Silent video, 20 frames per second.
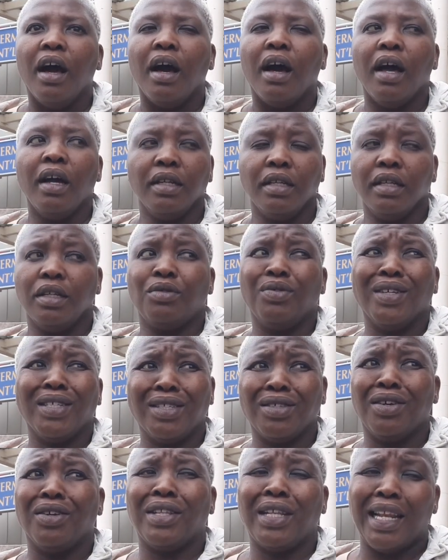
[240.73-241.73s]
and it
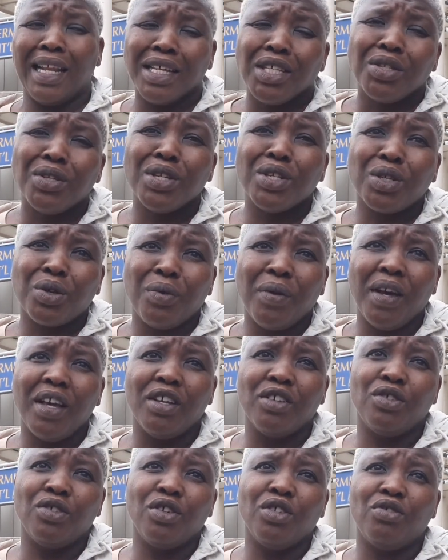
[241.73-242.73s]
was at Leicester
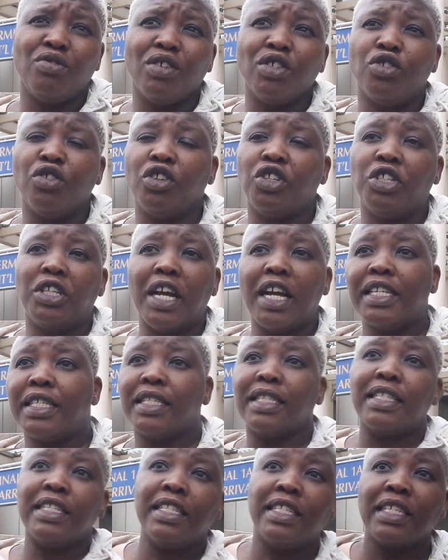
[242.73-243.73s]
Square, so it was not
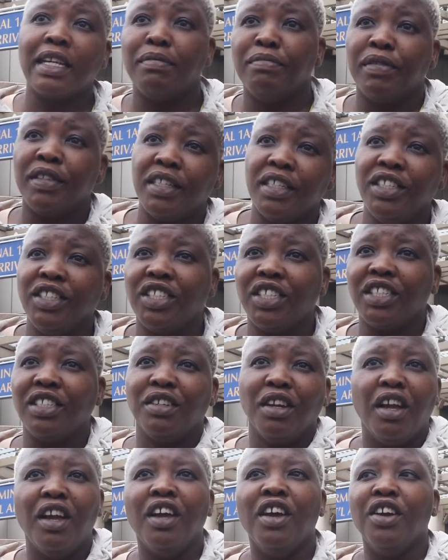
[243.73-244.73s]
just in some
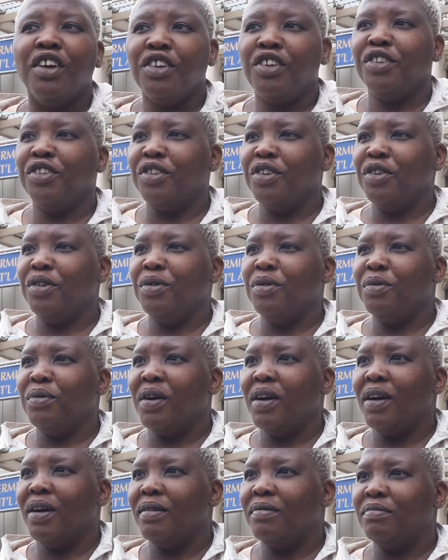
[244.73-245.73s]
dingy, you
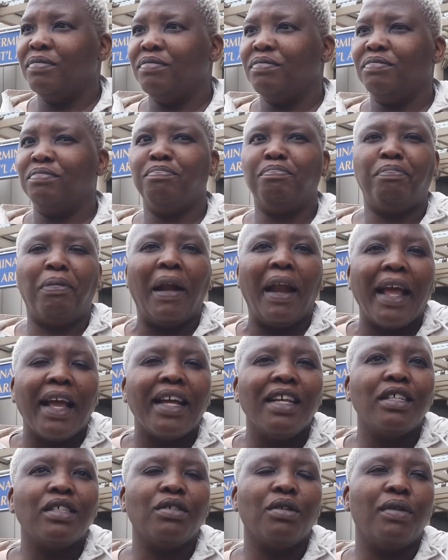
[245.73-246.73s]
know,
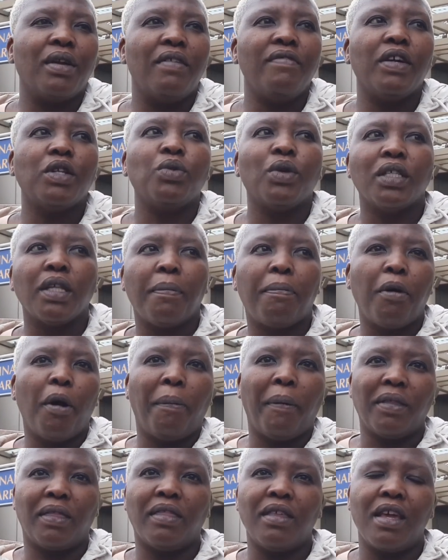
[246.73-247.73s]
place or whatever. It was a
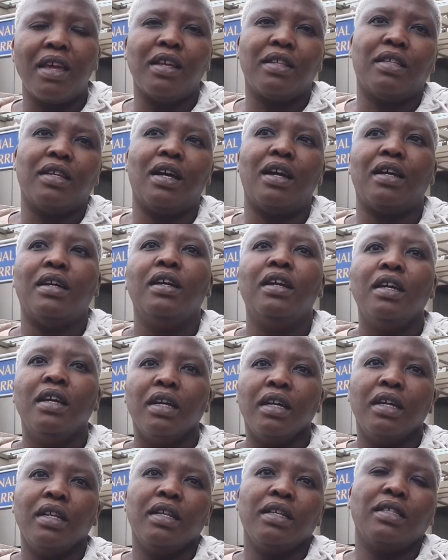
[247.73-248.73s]
proper theater
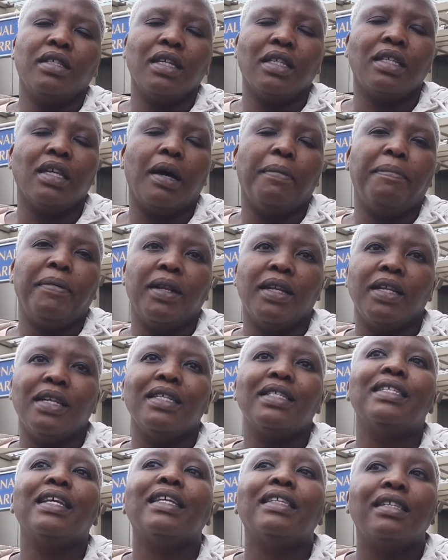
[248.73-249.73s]
in a setup and
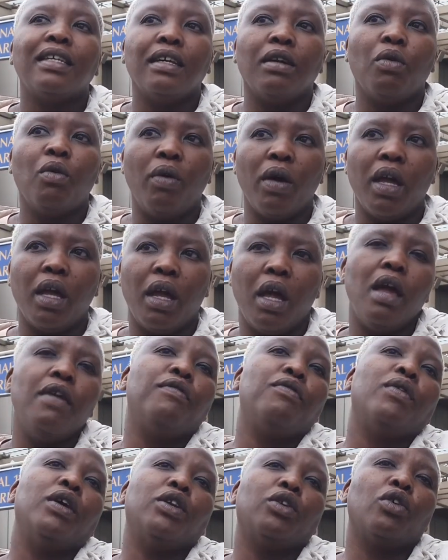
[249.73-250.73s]
a setting where
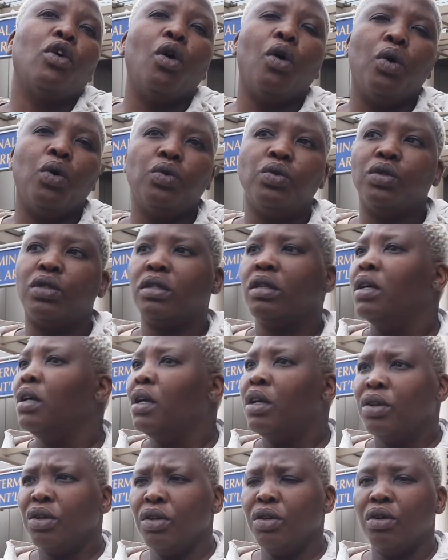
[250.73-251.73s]
everyone goes,
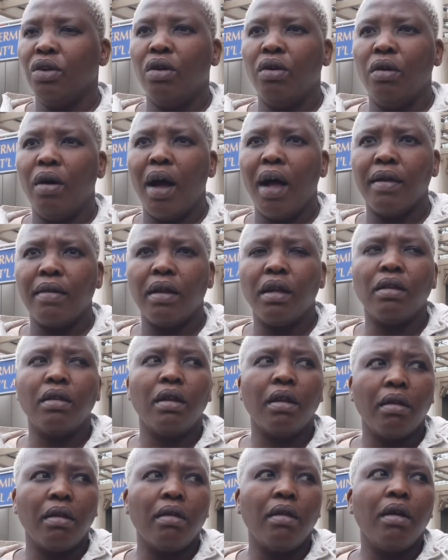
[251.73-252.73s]
you know.
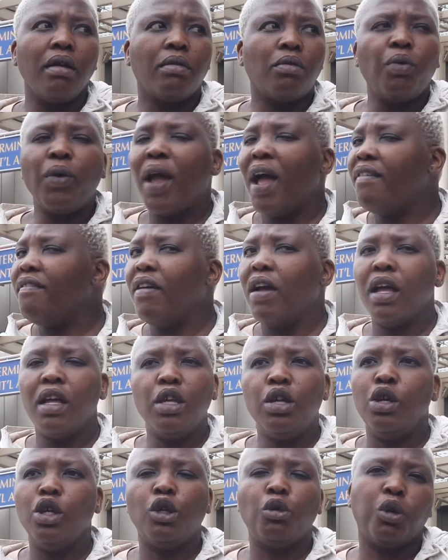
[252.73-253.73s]
We have a
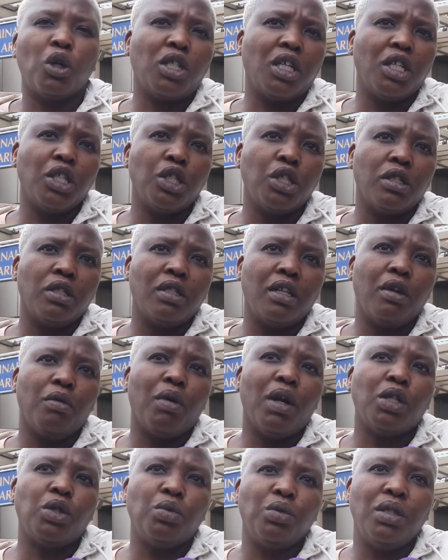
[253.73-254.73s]
huge potential than
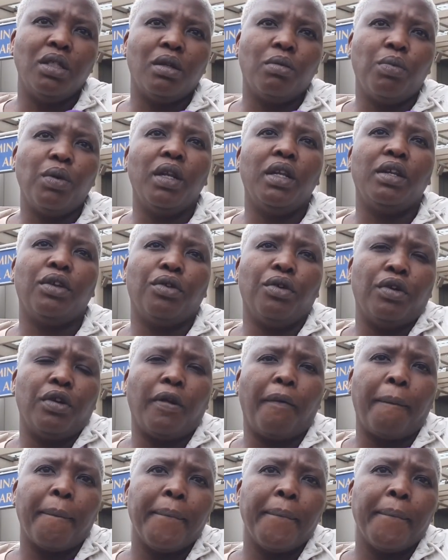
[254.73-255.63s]
what we lead on.